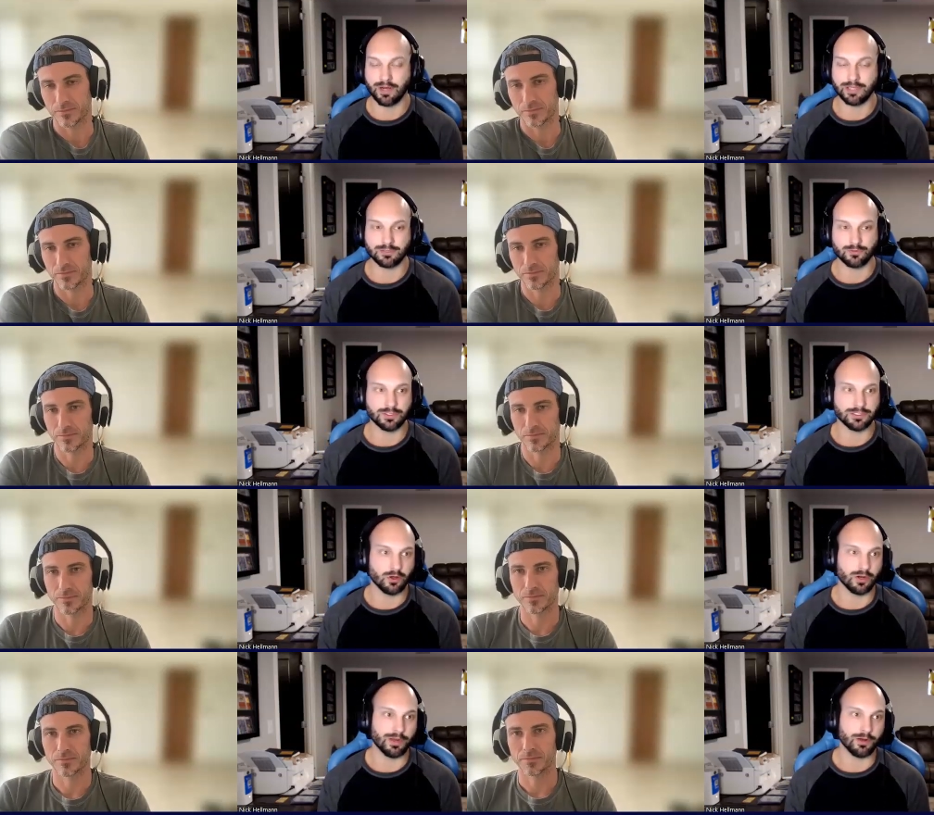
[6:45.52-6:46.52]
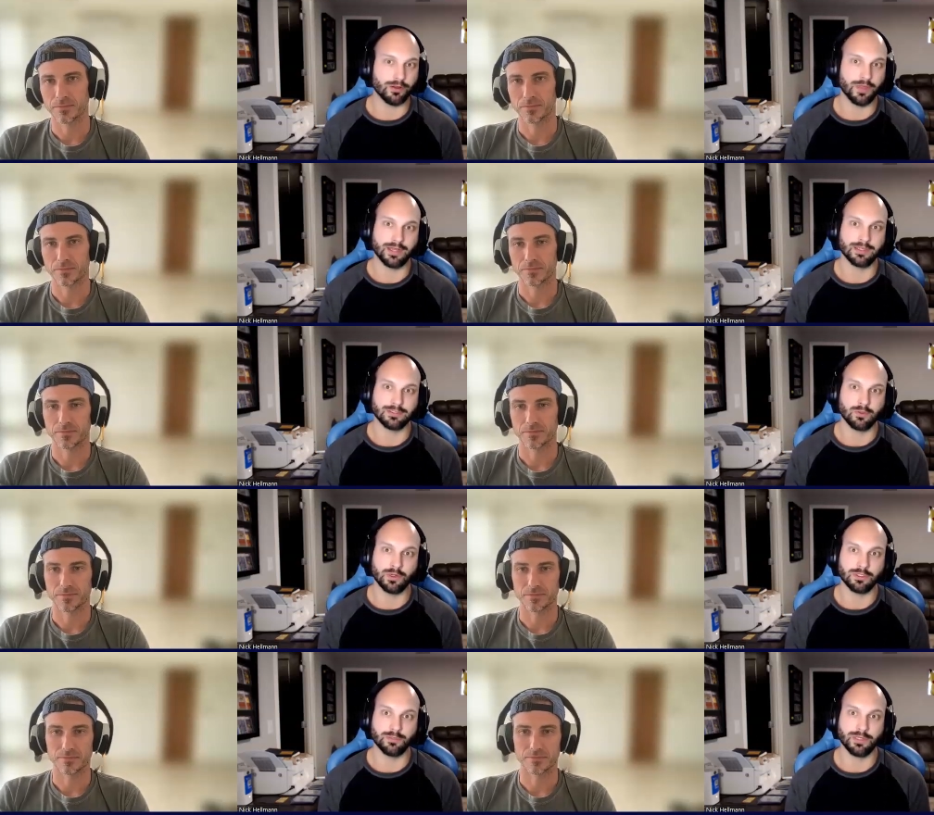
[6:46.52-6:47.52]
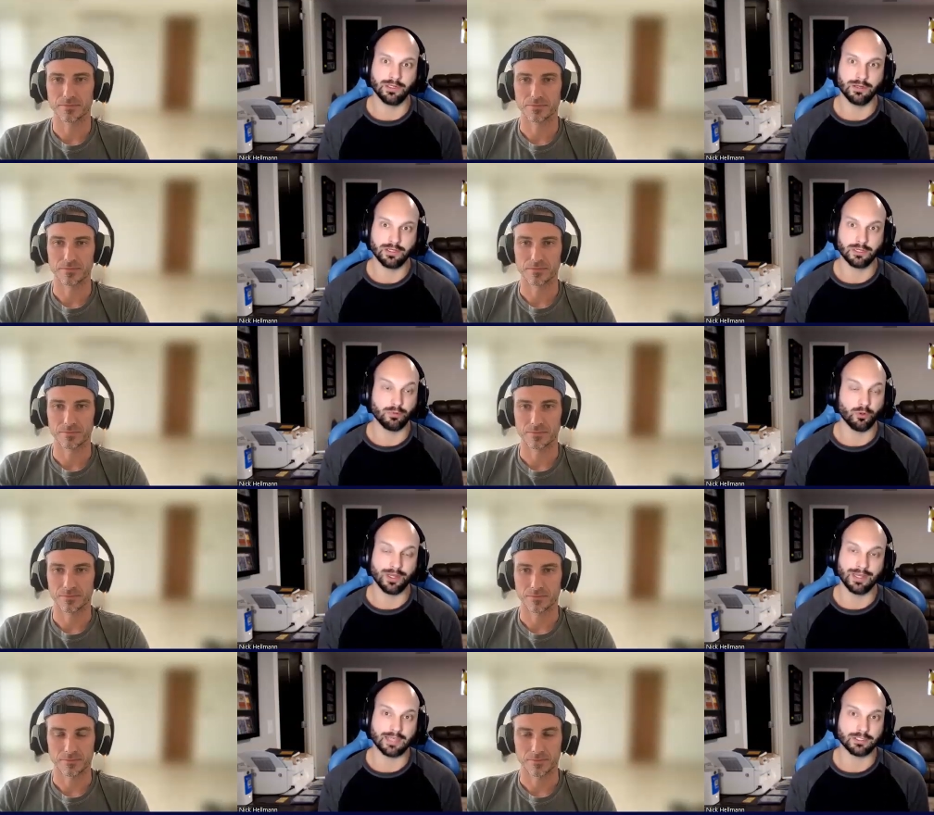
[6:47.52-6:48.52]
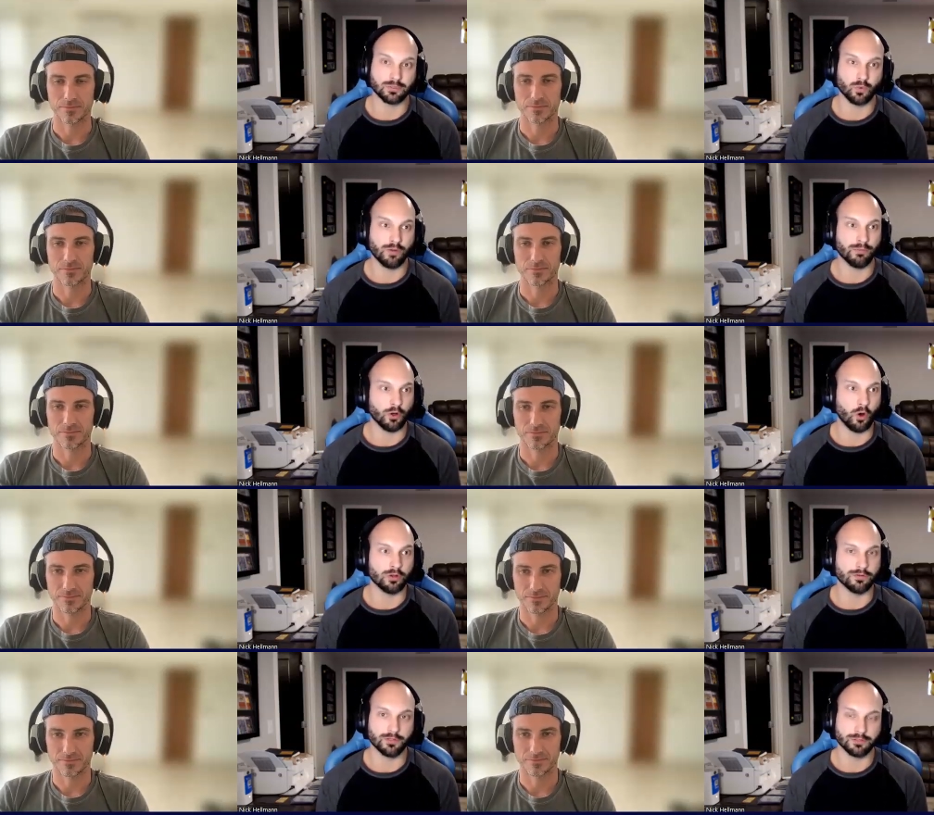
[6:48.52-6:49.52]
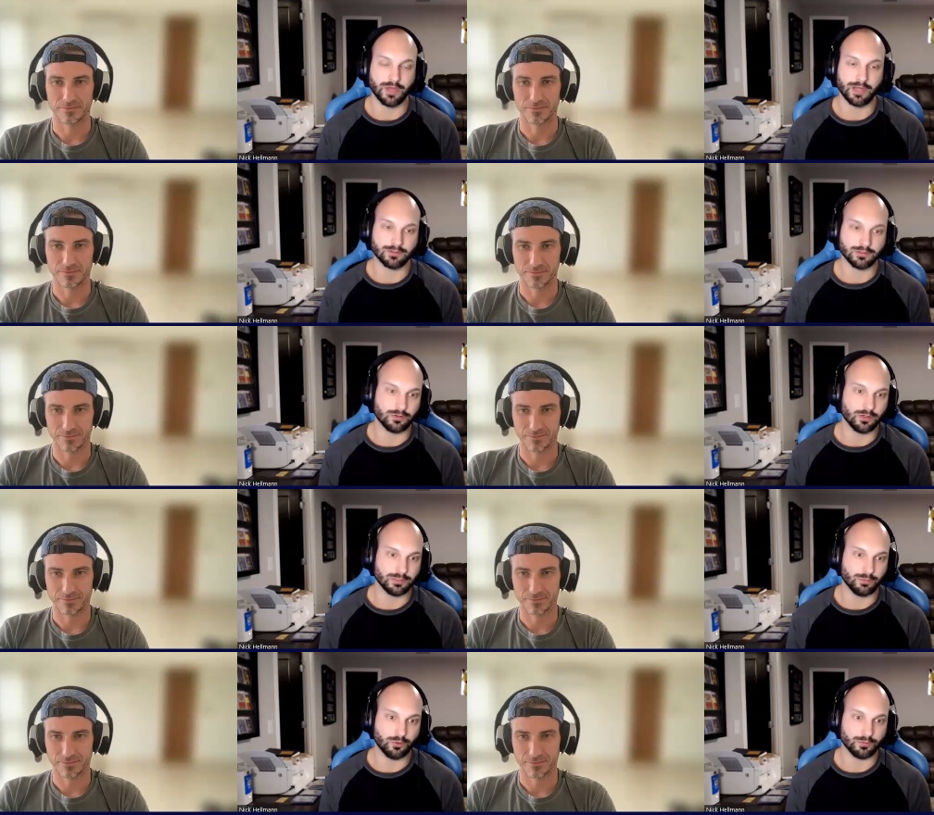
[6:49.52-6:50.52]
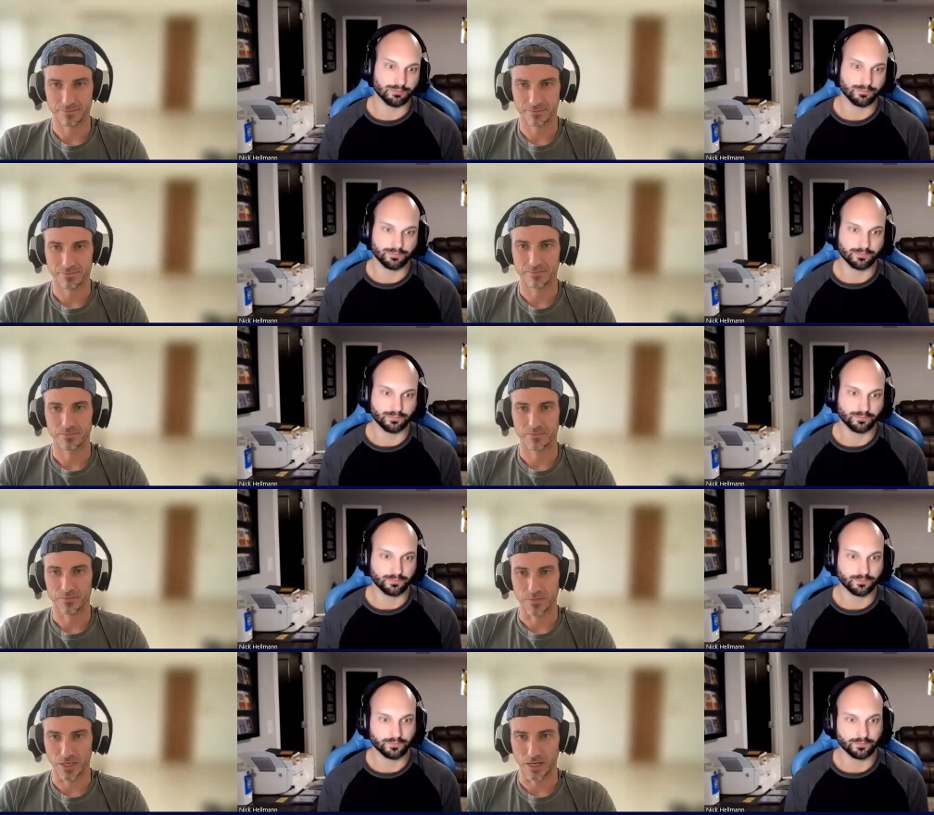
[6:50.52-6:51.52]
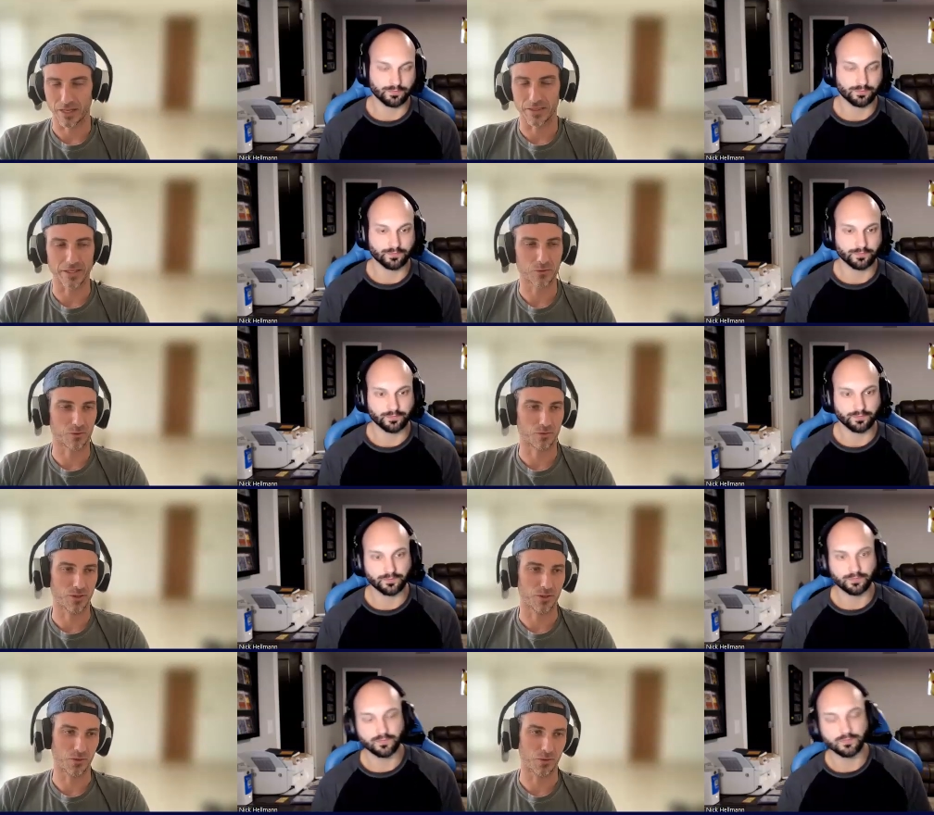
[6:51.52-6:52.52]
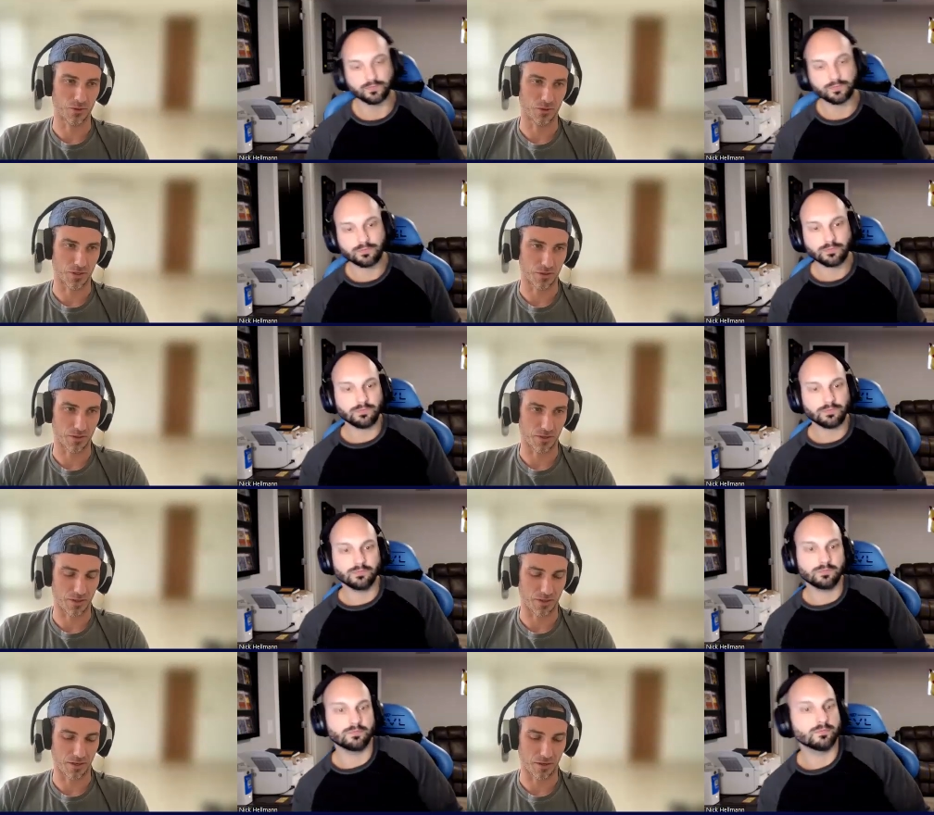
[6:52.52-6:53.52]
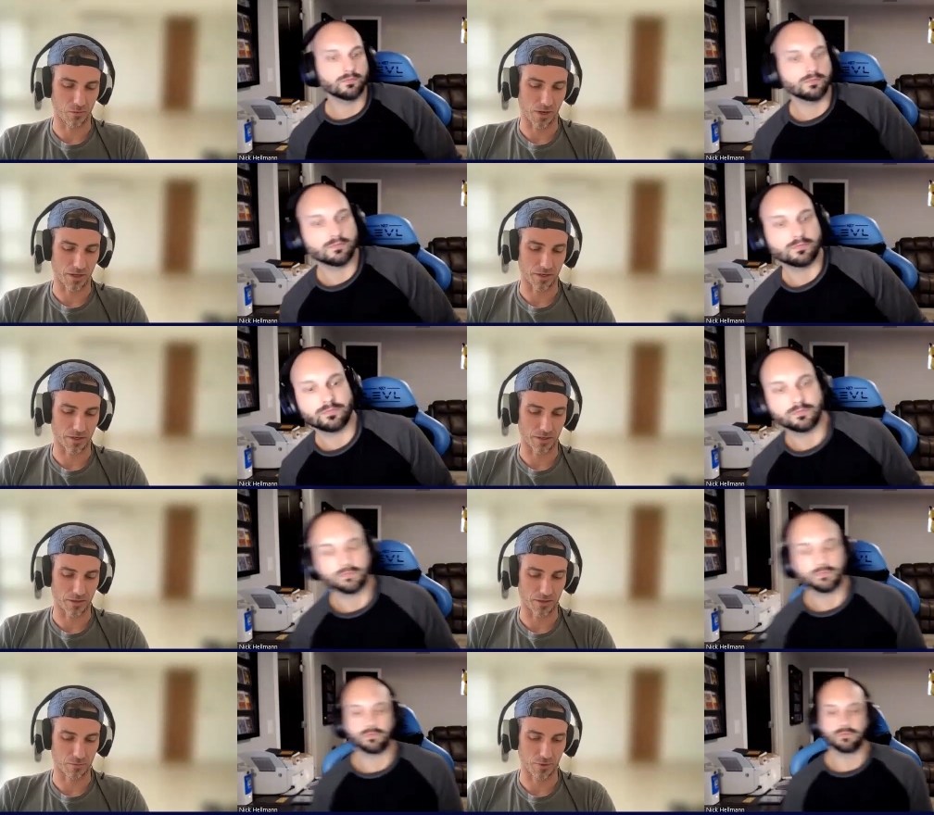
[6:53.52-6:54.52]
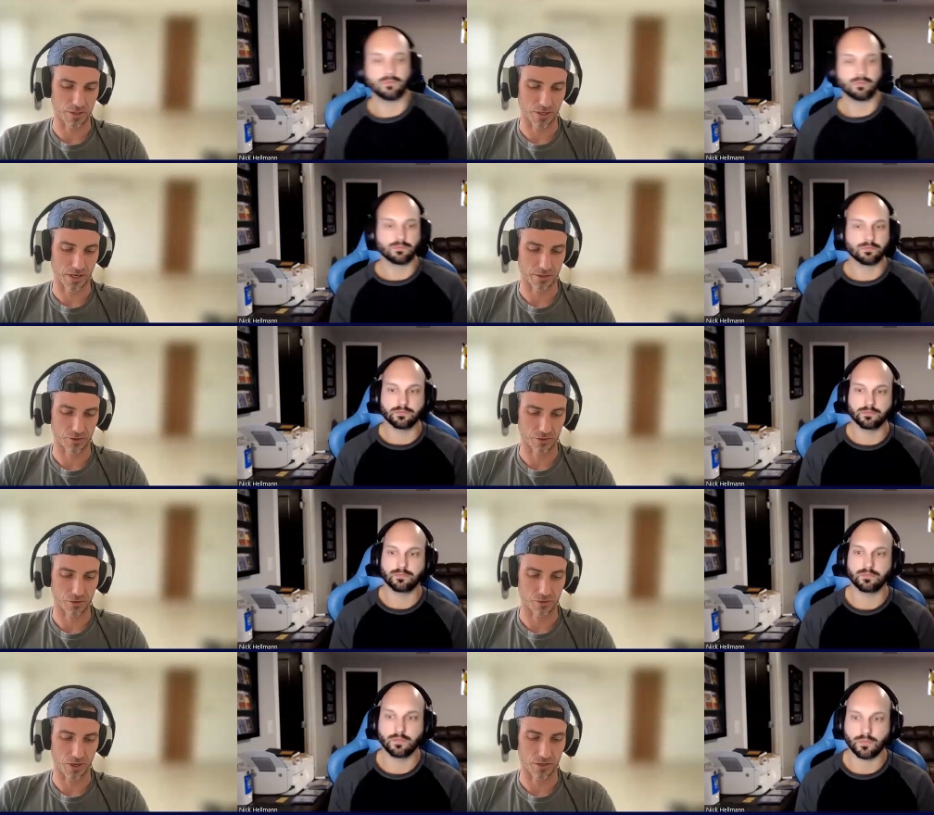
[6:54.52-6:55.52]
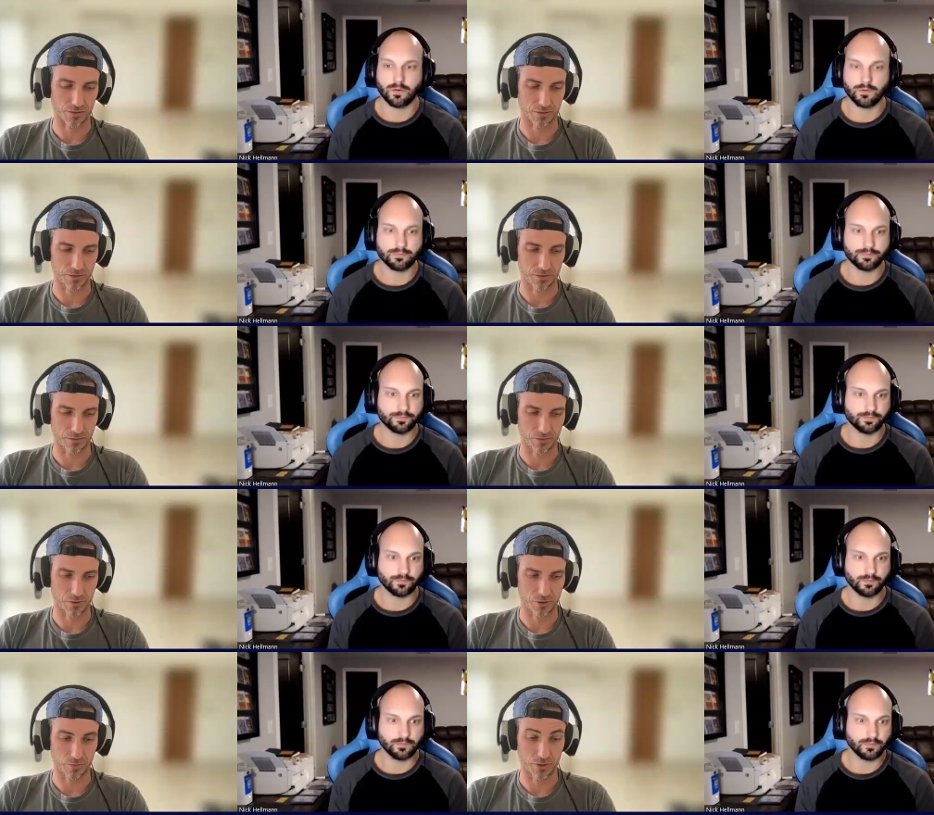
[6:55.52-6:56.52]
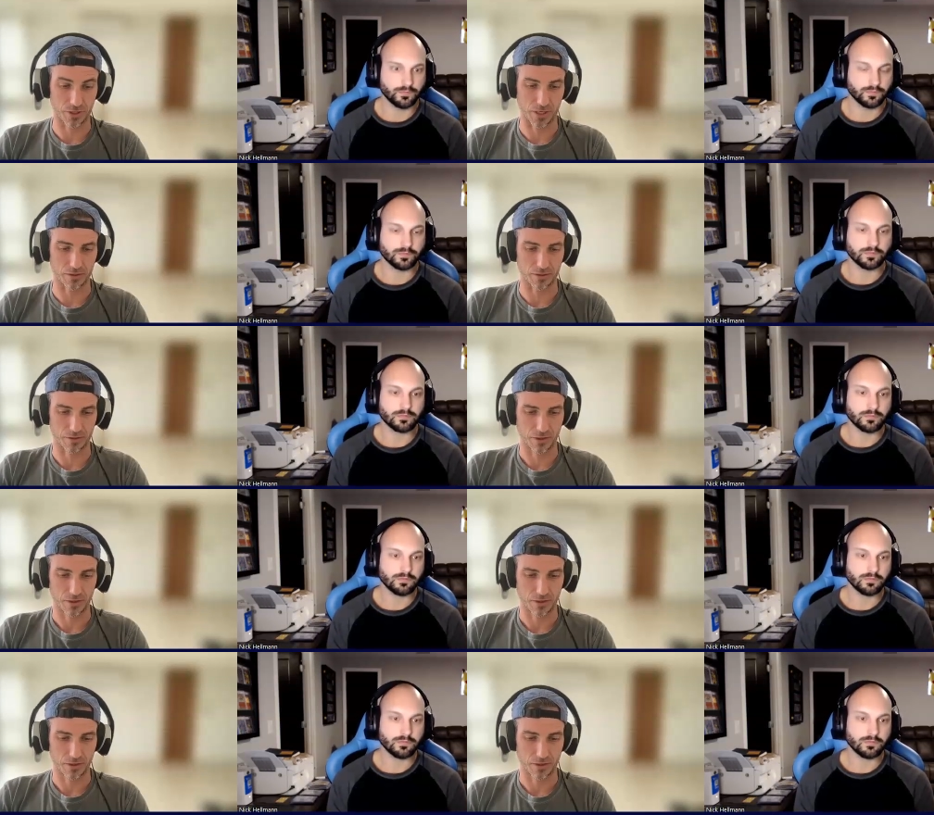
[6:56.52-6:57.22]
Speaker 1: project really thought about all of that and is going to be deploying not just one, but all of those factors across the board
Speaker 2: yeah and that's what's really cool is it, and and why this project kind of took so long to to put together